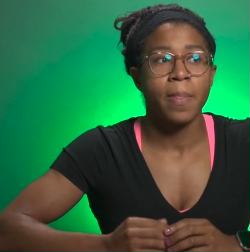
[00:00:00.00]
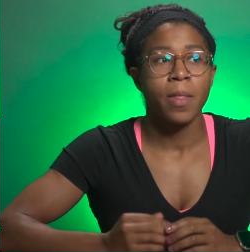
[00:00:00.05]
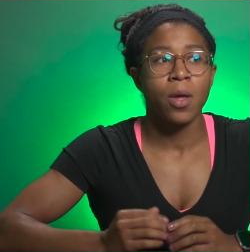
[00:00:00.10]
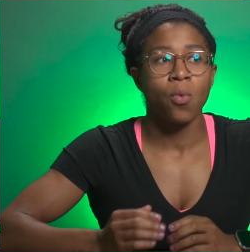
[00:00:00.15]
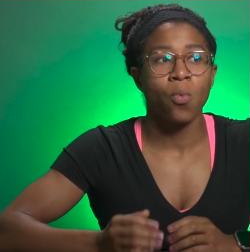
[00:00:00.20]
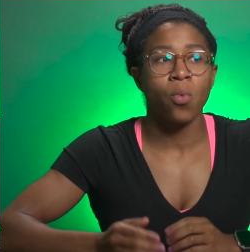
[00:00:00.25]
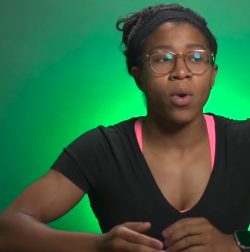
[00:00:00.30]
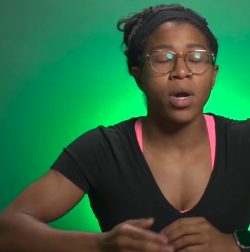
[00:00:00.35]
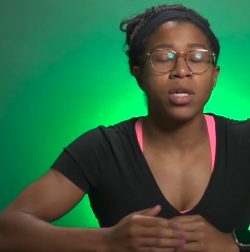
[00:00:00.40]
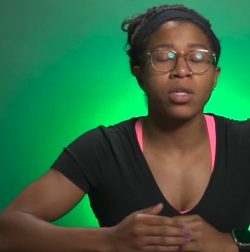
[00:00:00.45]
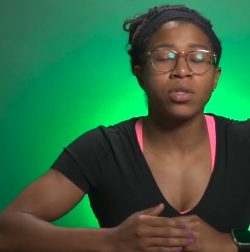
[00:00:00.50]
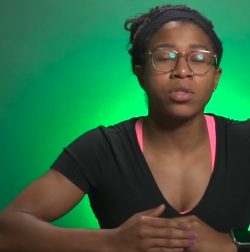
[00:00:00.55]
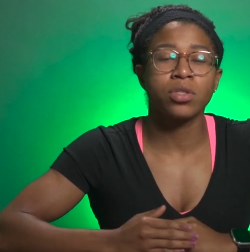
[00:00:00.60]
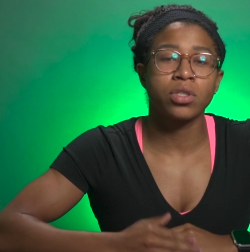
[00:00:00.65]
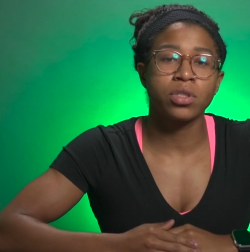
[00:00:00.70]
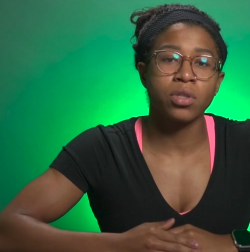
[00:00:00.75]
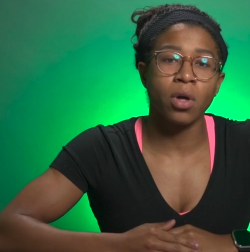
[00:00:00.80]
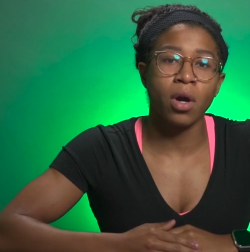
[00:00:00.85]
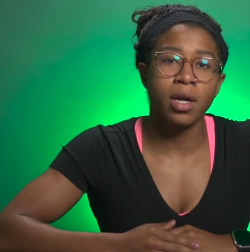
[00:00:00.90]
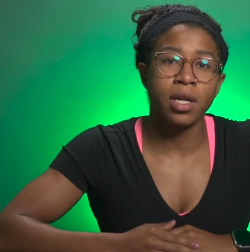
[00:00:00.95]
where you
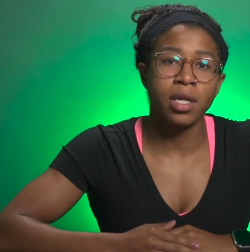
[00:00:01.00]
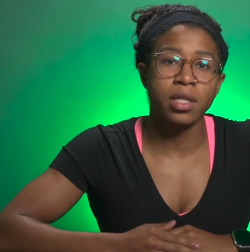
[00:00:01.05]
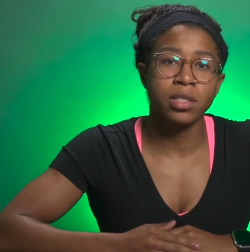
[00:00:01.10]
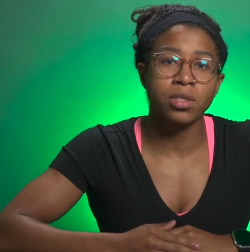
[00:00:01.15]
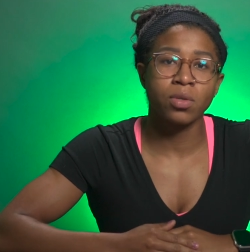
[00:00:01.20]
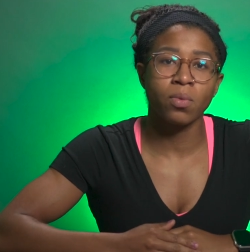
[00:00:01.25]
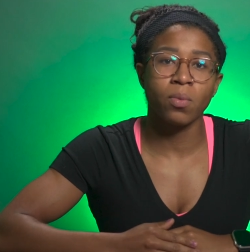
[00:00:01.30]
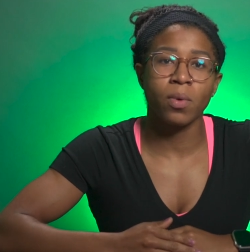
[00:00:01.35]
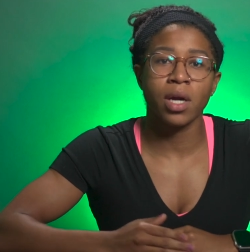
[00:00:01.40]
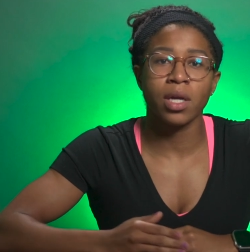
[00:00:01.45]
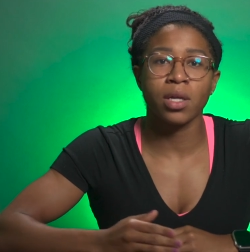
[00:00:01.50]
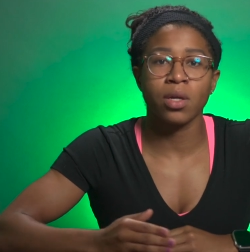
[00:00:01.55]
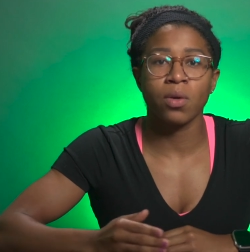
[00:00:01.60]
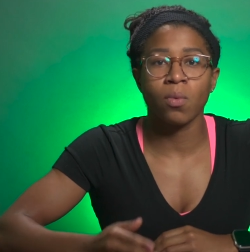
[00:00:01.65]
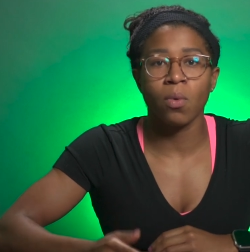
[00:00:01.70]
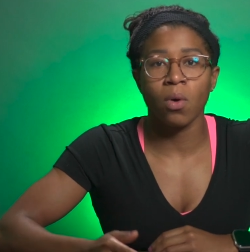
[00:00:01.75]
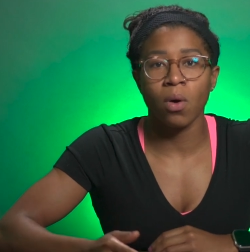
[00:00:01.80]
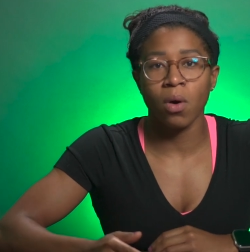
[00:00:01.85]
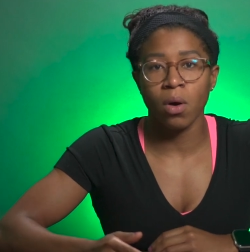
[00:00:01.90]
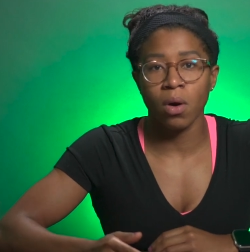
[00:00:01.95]
started to where
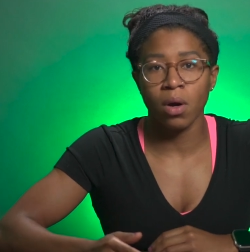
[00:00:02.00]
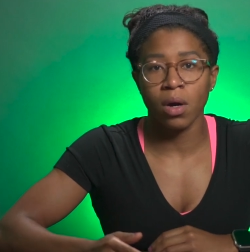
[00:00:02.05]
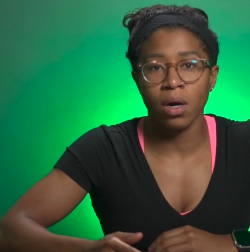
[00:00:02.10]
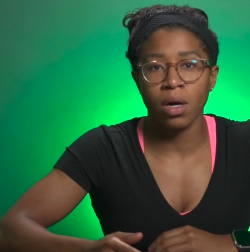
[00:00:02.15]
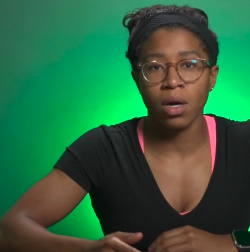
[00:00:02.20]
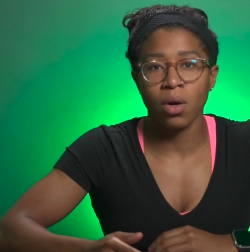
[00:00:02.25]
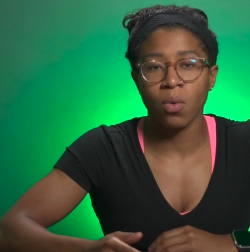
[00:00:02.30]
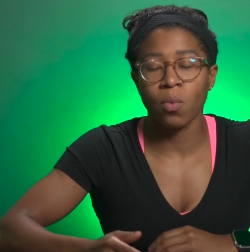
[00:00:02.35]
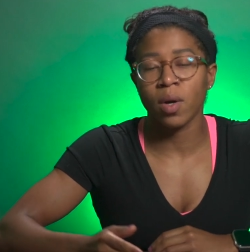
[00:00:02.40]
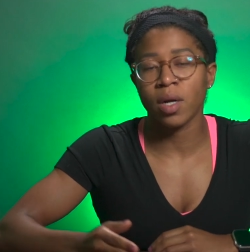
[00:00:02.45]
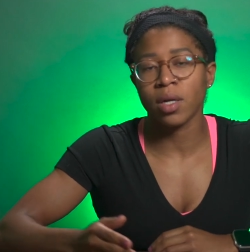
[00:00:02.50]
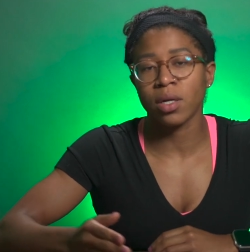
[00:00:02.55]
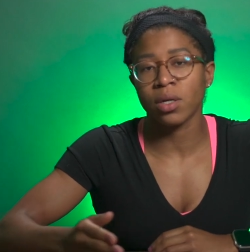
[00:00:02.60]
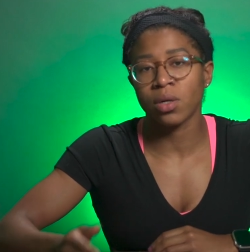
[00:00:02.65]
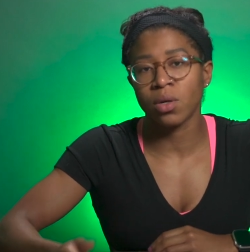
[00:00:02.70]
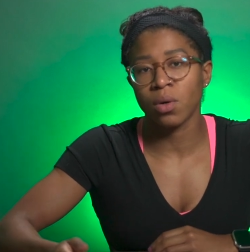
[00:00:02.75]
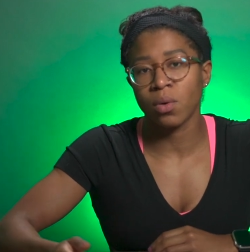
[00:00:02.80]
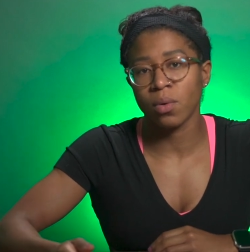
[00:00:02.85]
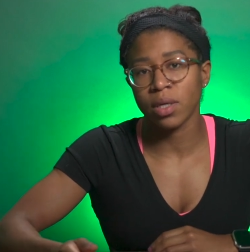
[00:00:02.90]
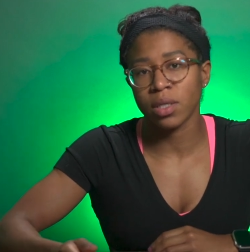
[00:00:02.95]
you are or where you're
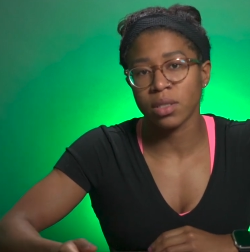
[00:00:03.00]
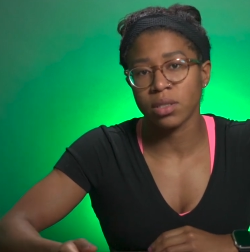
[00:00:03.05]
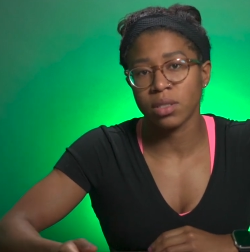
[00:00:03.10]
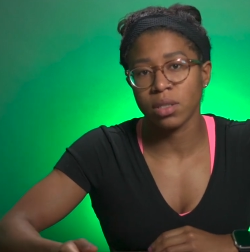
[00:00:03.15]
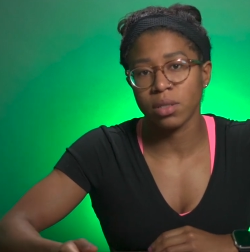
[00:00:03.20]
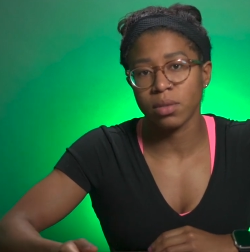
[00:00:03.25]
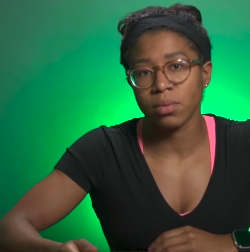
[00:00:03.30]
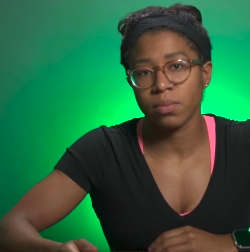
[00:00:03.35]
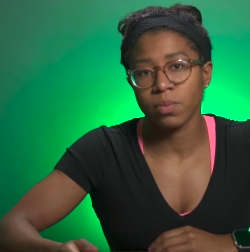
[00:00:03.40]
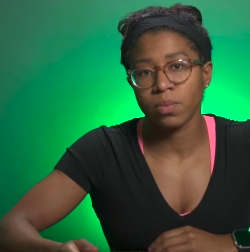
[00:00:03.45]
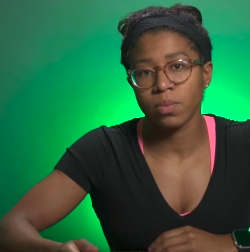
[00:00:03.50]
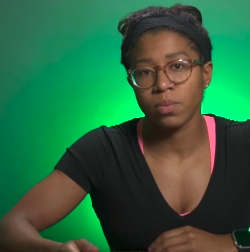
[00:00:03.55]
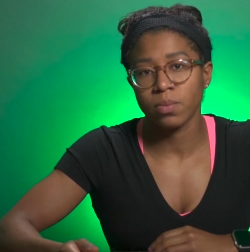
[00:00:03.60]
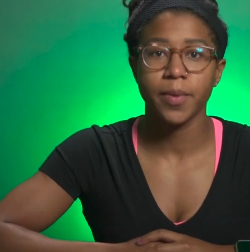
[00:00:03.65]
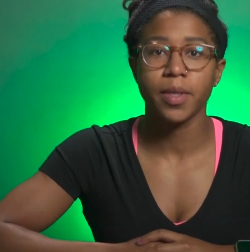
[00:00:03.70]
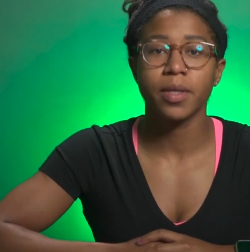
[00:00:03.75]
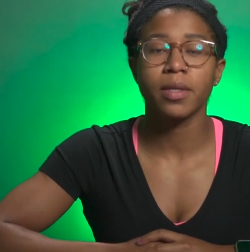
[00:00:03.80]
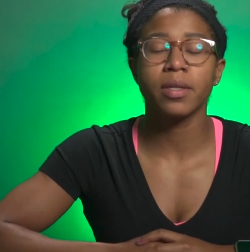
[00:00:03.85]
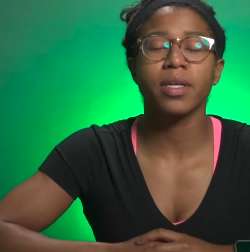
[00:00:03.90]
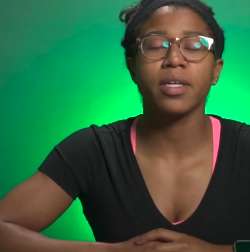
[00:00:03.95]
going to?
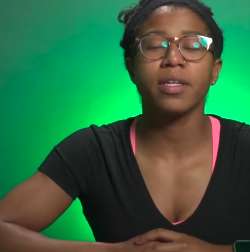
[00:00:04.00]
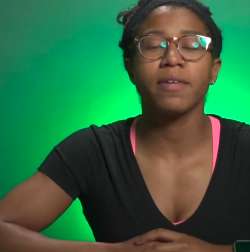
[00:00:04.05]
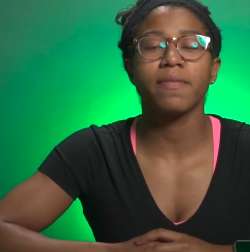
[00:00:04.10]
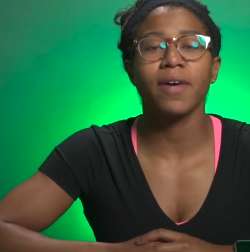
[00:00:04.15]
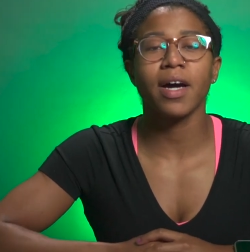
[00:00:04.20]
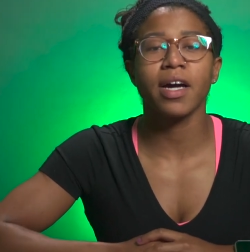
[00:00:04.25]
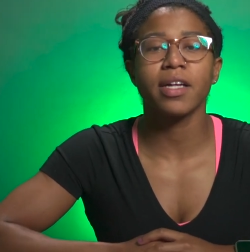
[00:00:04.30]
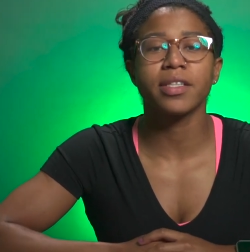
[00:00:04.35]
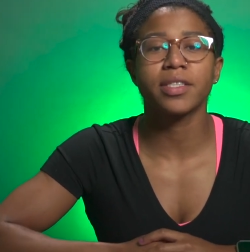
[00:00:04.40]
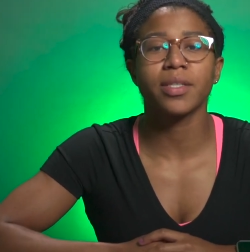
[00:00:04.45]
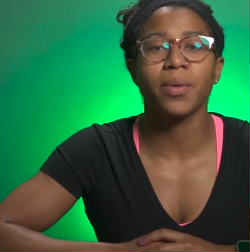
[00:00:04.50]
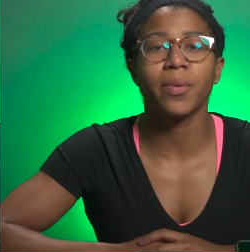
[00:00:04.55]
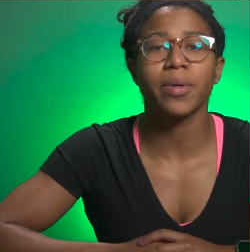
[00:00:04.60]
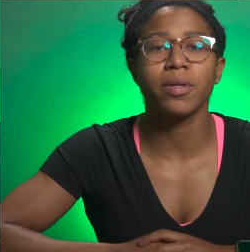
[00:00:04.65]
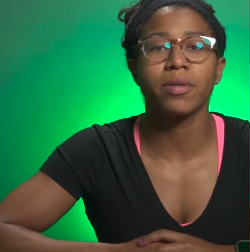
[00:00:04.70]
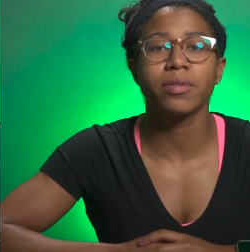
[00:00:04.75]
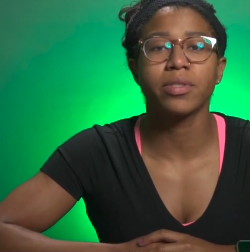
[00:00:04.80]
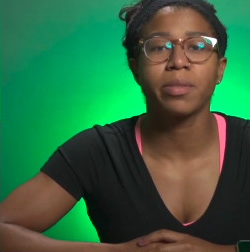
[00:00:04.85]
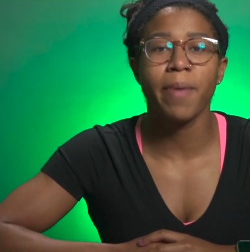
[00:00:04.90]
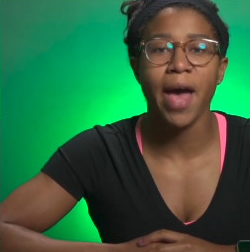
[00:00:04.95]
You need to find
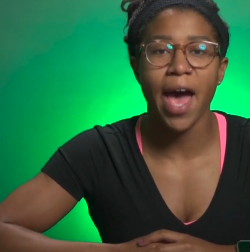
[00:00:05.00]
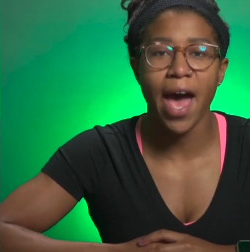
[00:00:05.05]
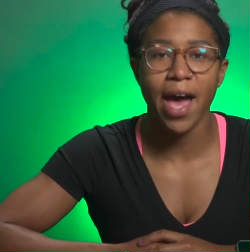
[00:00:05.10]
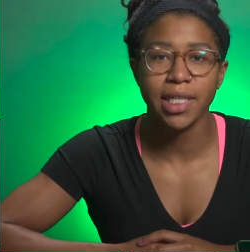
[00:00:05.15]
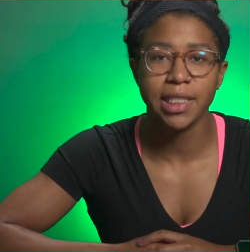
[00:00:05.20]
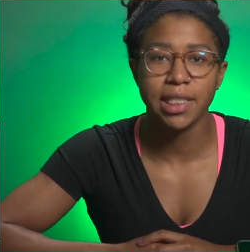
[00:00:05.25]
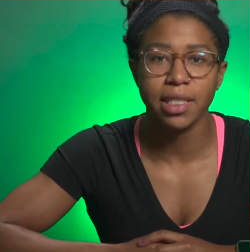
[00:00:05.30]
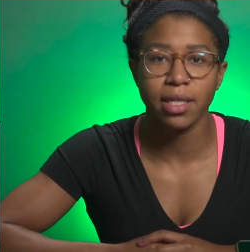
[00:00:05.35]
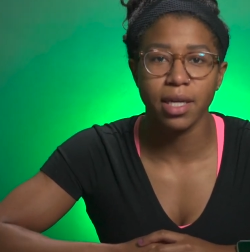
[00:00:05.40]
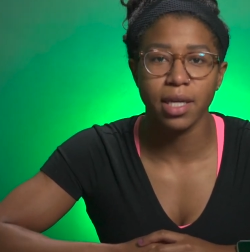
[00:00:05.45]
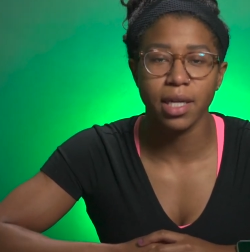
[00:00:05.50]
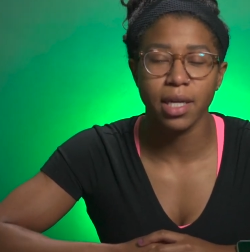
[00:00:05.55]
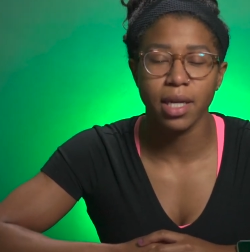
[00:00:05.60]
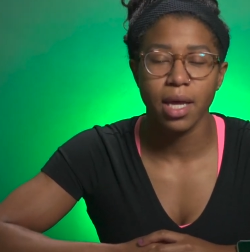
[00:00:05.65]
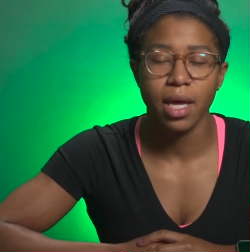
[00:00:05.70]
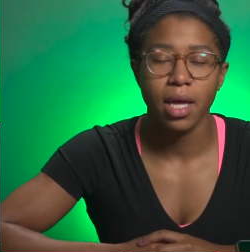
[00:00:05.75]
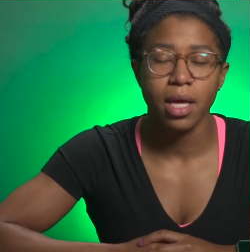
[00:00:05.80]
someone who's passionate.